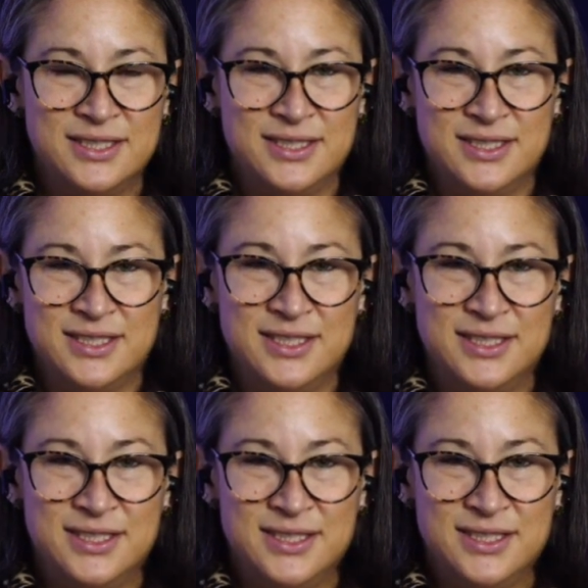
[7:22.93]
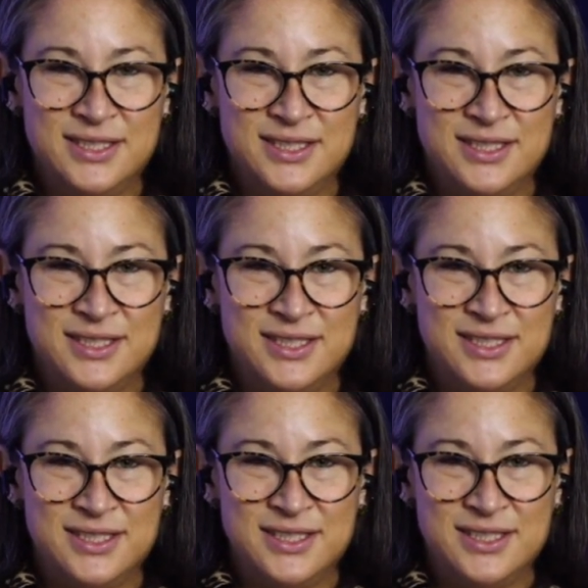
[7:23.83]

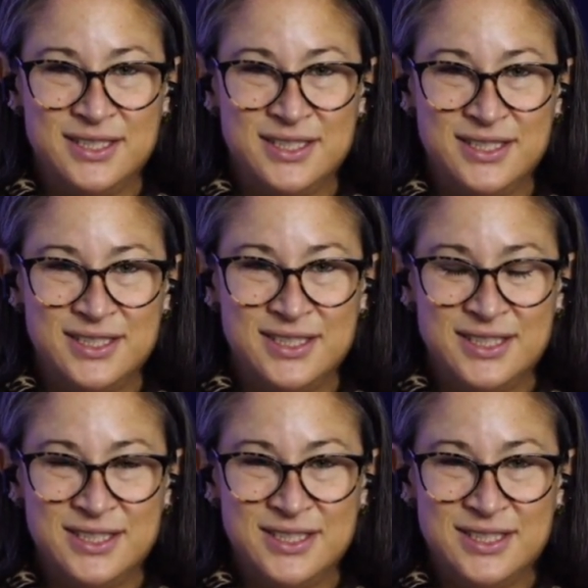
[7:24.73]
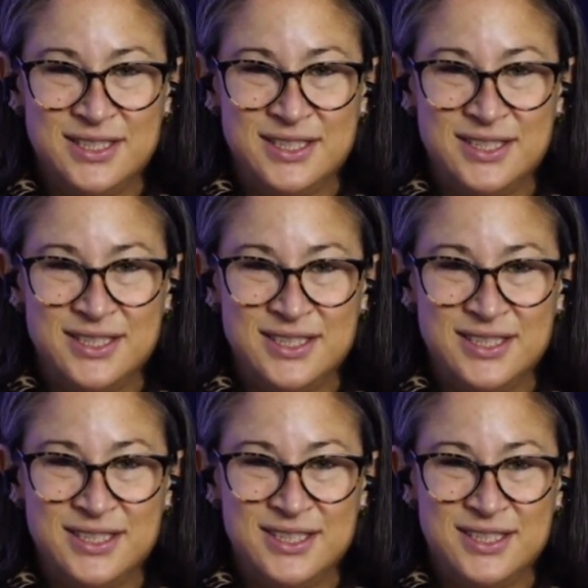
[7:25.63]

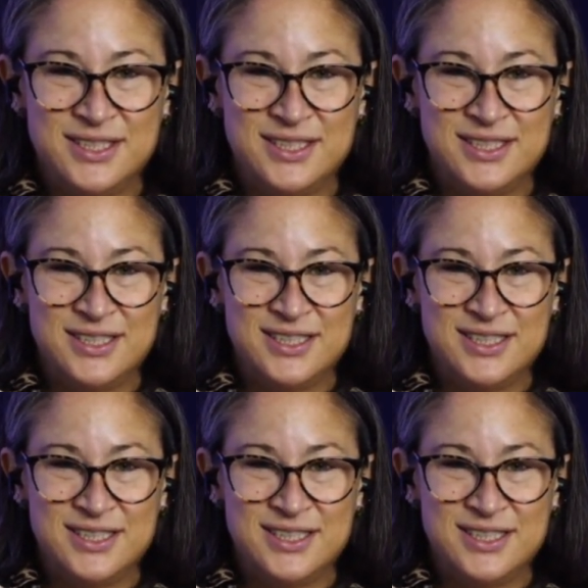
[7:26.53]
No words are spoken by the person on screen.